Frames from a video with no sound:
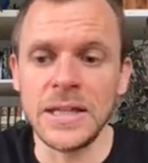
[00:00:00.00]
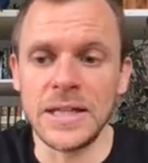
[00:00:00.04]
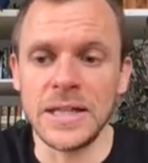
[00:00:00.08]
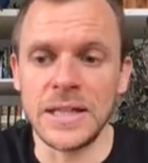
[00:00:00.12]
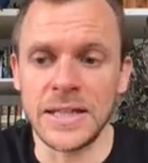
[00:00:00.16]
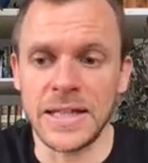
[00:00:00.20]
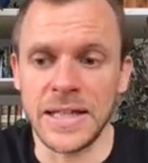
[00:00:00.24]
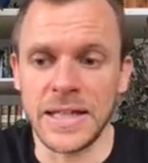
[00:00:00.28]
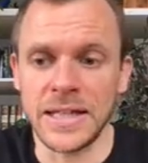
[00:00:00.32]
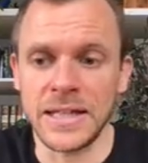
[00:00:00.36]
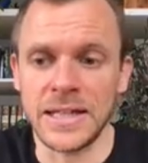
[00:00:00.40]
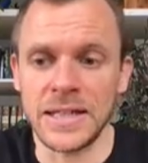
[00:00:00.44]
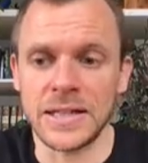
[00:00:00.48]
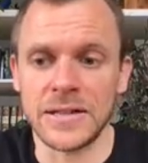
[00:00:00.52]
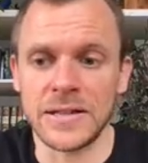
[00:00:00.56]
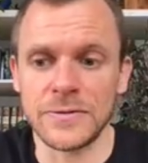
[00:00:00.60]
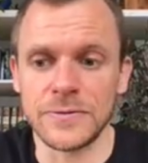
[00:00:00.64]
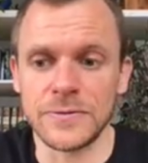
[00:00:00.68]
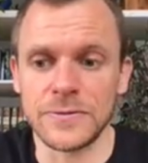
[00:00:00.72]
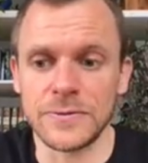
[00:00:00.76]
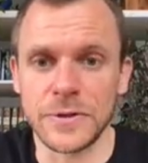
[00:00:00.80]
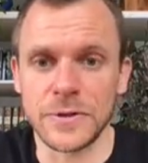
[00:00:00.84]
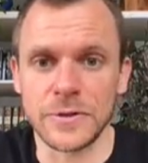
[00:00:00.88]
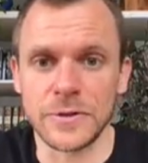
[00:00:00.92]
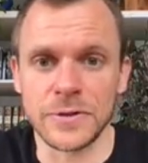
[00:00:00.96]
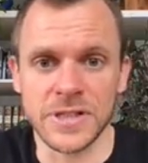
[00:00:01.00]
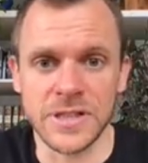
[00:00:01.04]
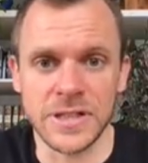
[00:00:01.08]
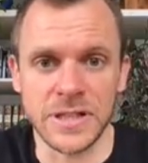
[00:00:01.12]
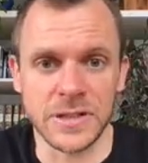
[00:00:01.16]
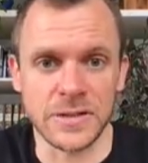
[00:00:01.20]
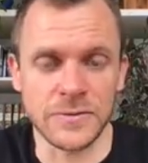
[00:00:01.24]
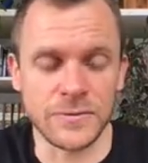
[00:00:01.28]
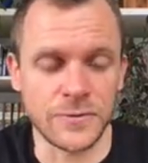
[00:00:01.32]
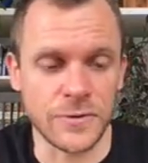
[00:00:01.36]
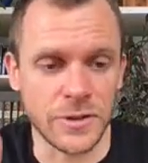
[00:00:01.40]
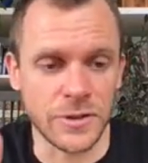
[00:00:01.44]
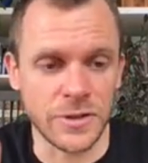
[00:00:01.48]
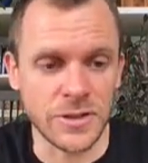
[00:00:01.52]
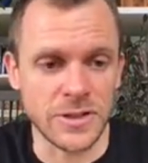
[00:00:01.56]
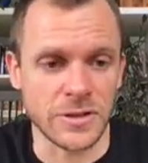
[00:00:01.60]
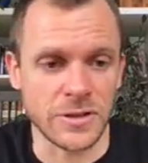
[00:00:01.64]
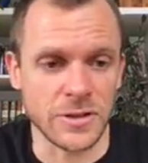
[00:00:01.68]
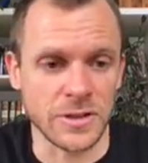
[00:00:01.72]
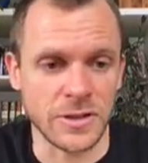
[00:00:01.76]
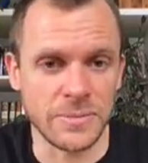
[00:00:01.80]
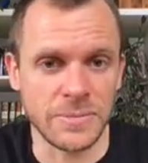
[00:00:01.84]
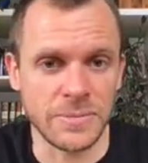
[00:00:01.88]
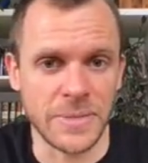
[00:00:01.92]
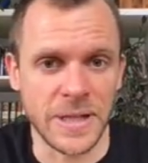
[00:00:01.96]
Again, focusing first
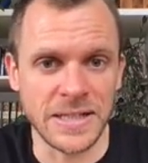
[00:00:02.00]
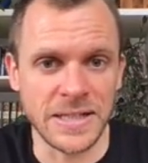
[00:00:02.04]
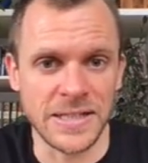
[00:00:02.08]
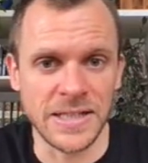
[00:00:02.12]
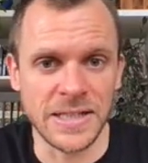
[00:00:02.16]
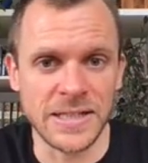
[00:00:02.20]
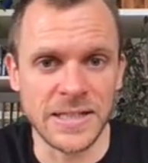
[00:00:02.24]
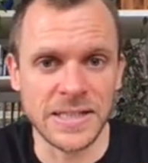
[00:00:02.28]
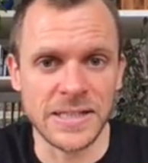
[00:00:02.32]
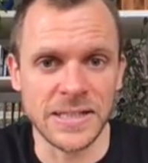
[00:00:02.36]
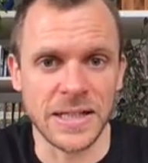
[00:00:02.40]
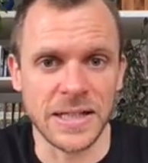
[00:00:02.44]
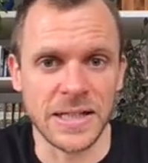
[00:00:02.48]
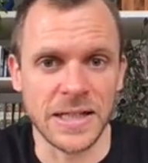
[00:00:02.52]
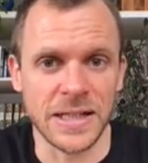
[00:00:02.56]
on the basics.